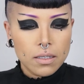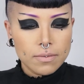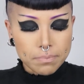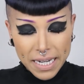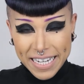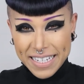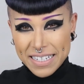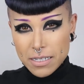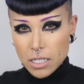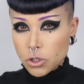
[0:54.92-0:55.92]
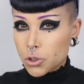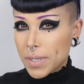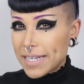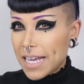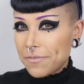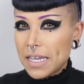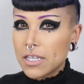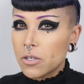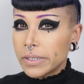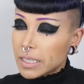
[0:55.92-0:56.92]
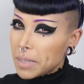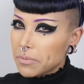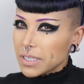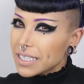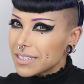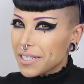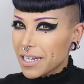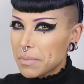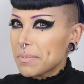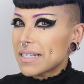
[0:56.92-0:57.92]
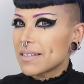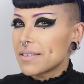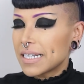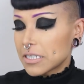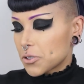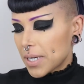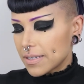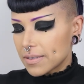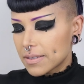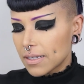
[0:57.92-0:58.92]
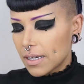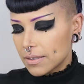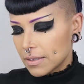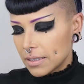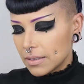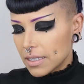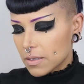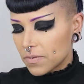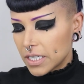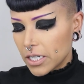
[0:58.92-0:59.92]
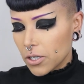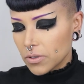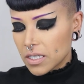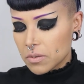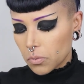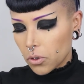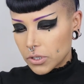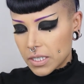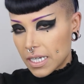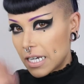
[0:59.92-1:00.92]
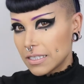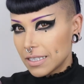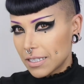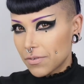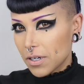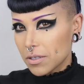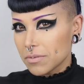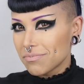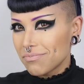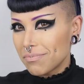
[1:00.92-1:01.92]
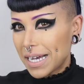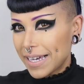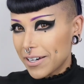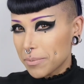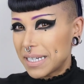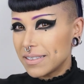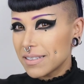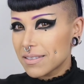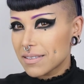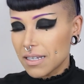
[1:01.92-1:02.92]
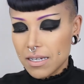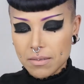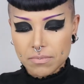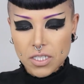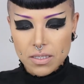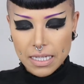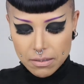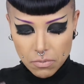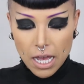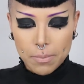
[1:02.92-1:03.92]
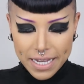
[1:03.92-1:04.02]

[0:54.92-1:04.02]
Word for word: my dread F A Q, because I'm not really going to talk about my synthetic dreads uh, in this video. This is more just kind of like for my hair maintenance, um, just like how my